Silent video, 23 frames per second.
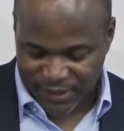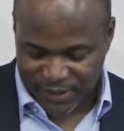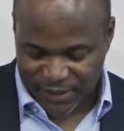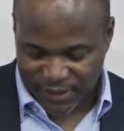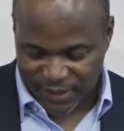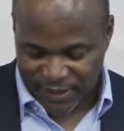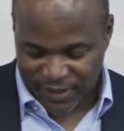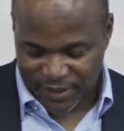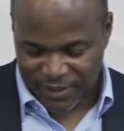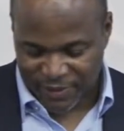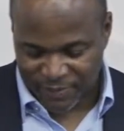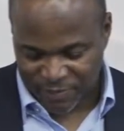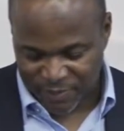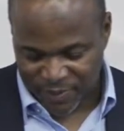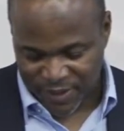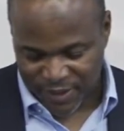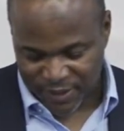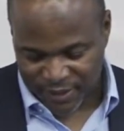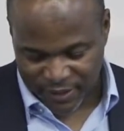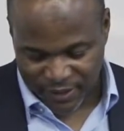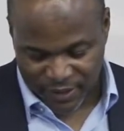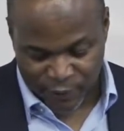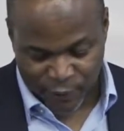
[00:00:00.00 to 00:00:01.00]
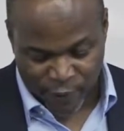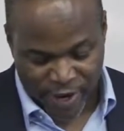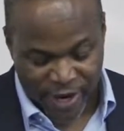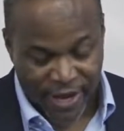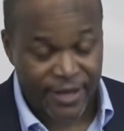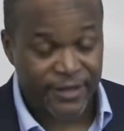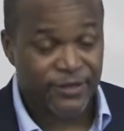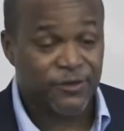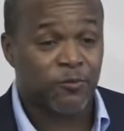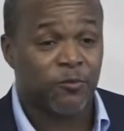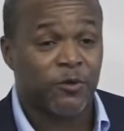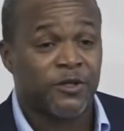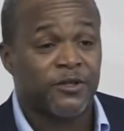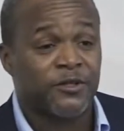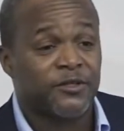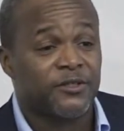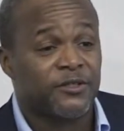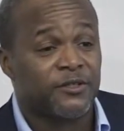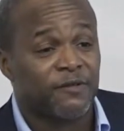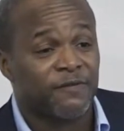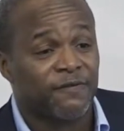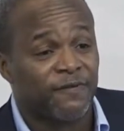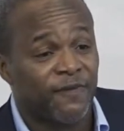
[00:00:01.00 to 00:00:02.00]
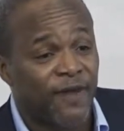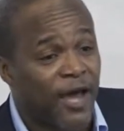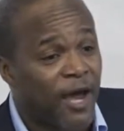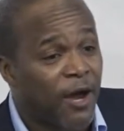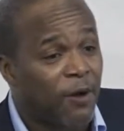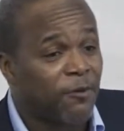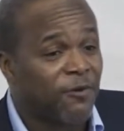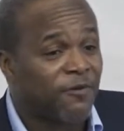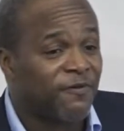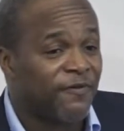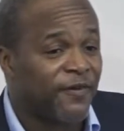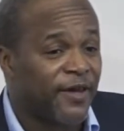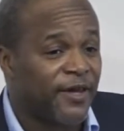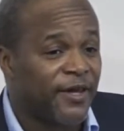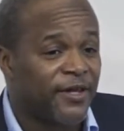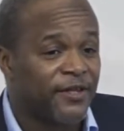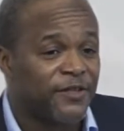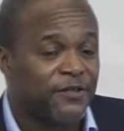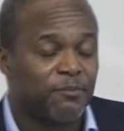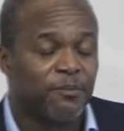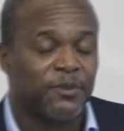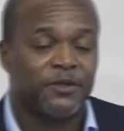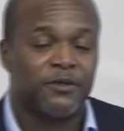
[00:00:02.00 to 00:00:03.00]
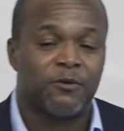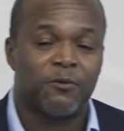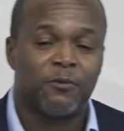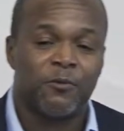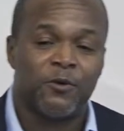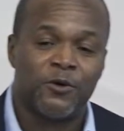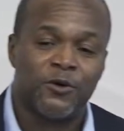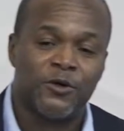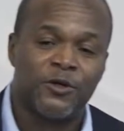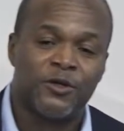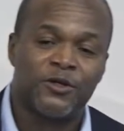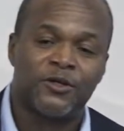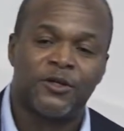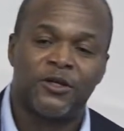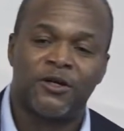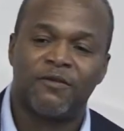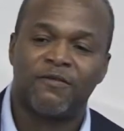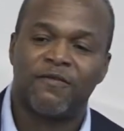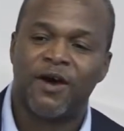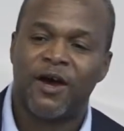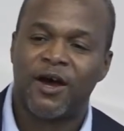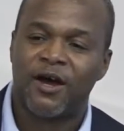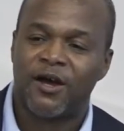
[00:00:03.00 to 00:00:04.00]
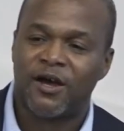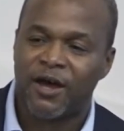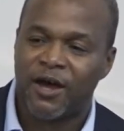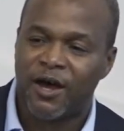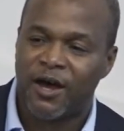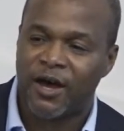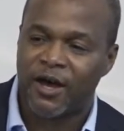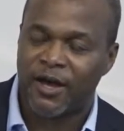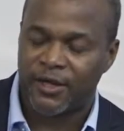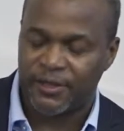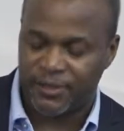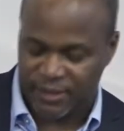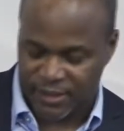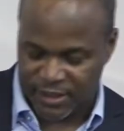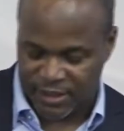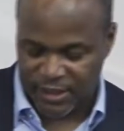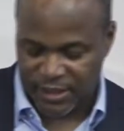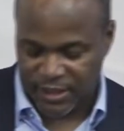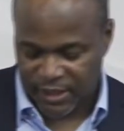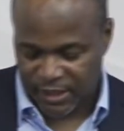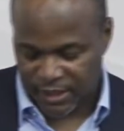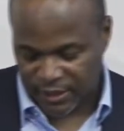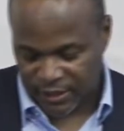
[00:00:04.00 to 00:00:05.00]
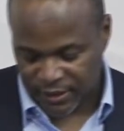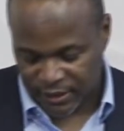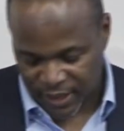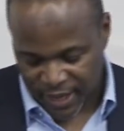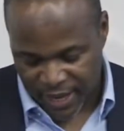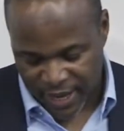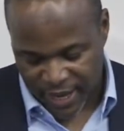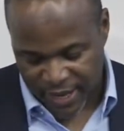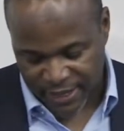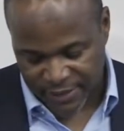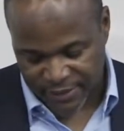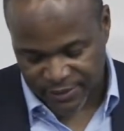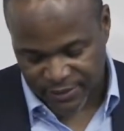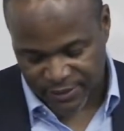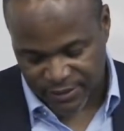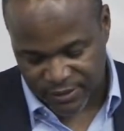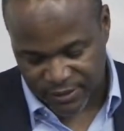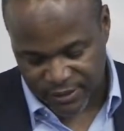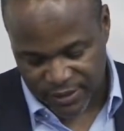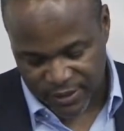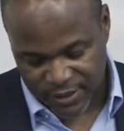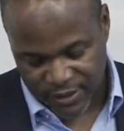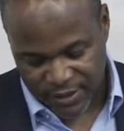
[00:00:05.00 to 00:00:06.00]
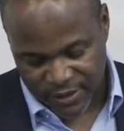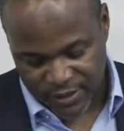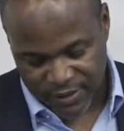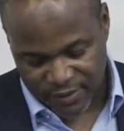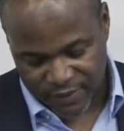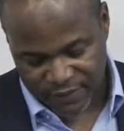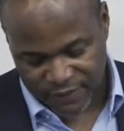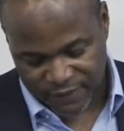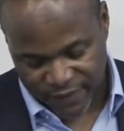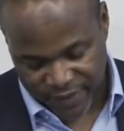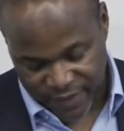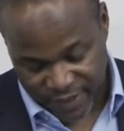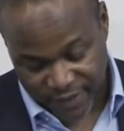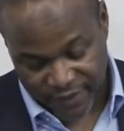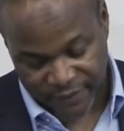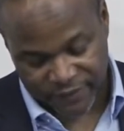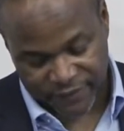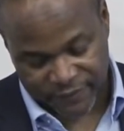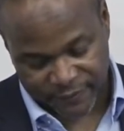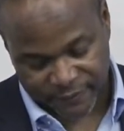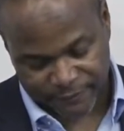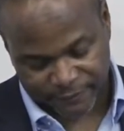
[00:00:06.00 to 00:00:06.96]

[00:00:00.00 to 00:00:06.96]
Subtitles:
Amen. The grass withers, the flower fades, but the word of our God lasts forever.